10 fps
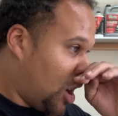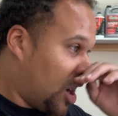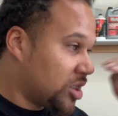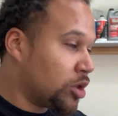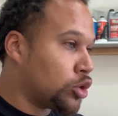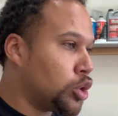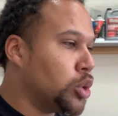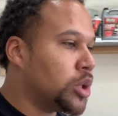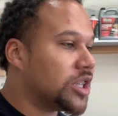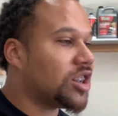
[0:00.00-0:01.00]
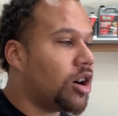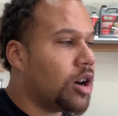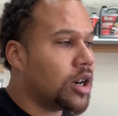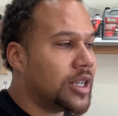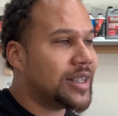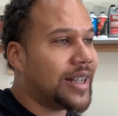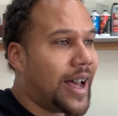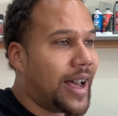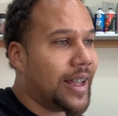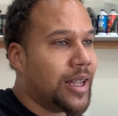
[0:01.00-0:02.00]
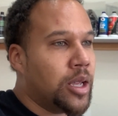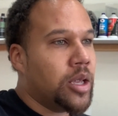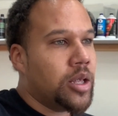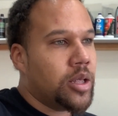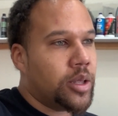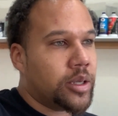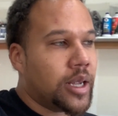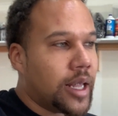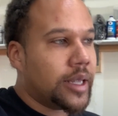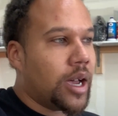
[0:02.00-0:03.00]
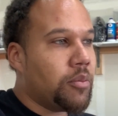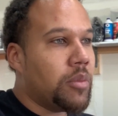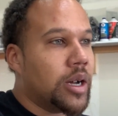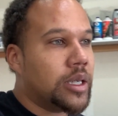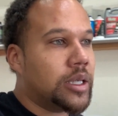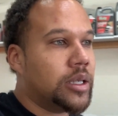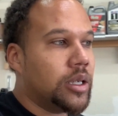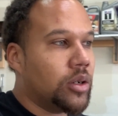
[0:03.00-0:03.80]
Also too, this car is there's not that much